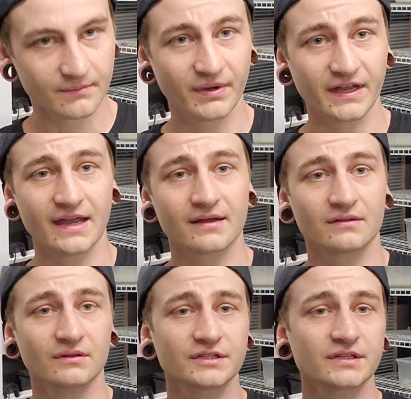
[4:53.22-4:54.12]
But yeah,
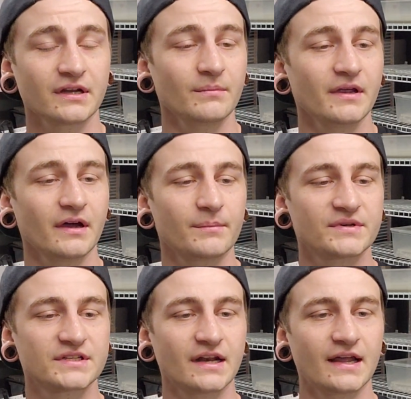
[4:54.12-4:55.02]
looks like it'll be
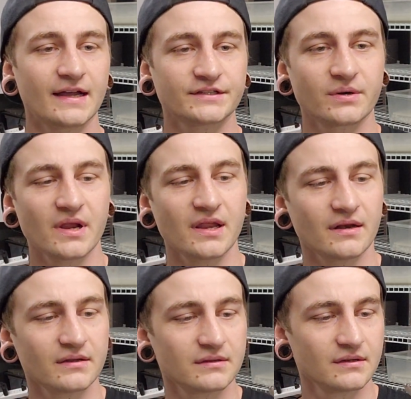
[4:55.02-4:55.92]
100% hatch rate,
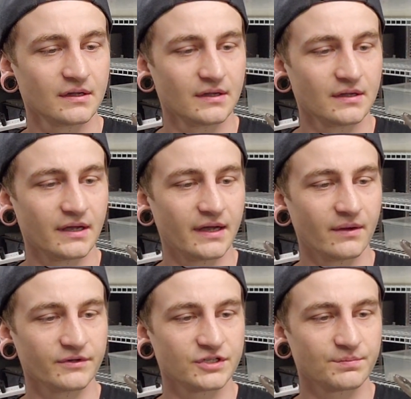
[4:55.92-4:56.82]

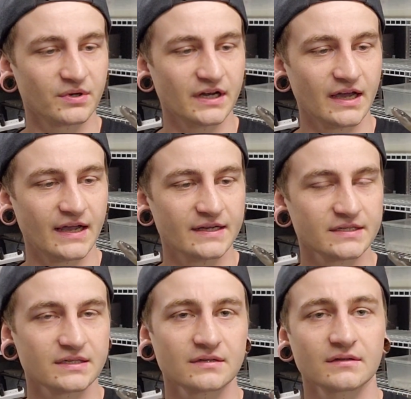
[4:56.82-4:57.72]
which is pretty
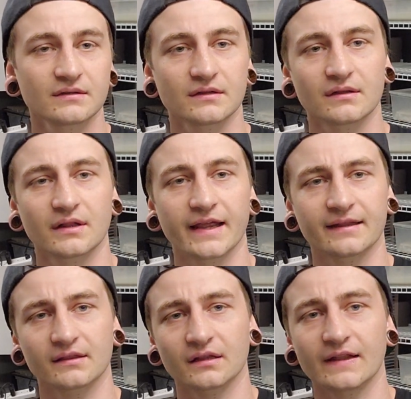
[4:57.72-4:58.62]
nice. like
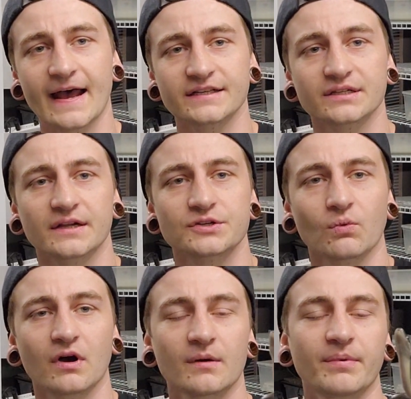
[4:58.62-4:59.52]
the last clutch of
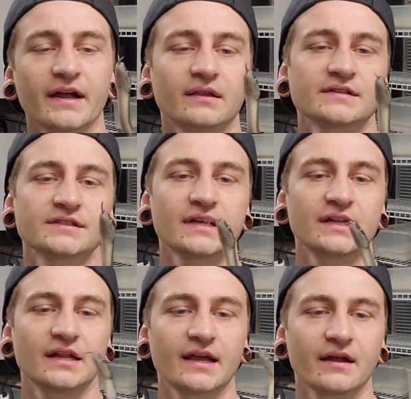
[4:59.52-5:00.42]
water pythons I
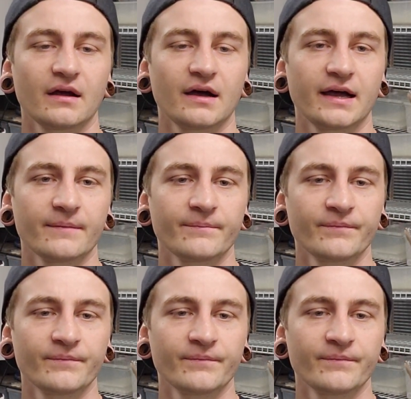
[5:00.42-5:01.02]
did, I got